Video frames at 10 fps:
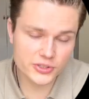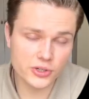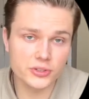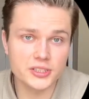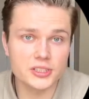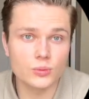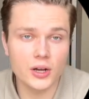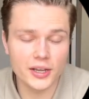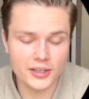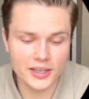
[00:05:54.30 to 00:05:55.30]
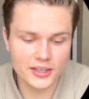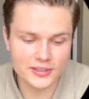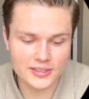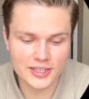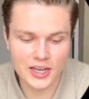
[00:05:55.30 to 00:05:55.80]
this is why getting
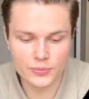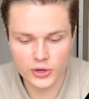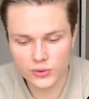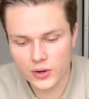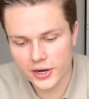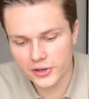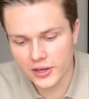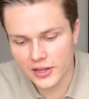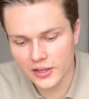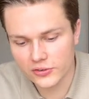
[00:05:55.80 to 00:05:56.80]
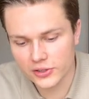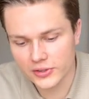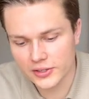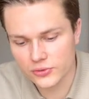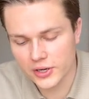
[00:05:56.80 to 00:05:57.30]
the time required and effort
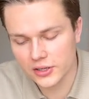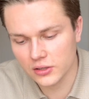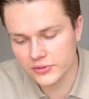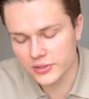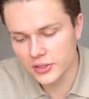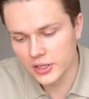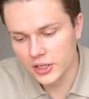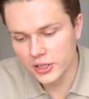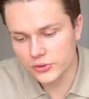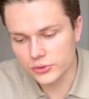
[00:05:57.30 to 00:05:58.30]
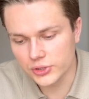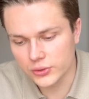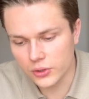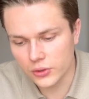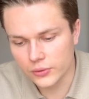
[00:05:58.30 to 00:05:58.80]
and trade-offs to
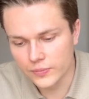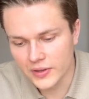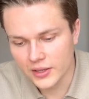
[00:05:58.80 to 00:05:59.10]
zero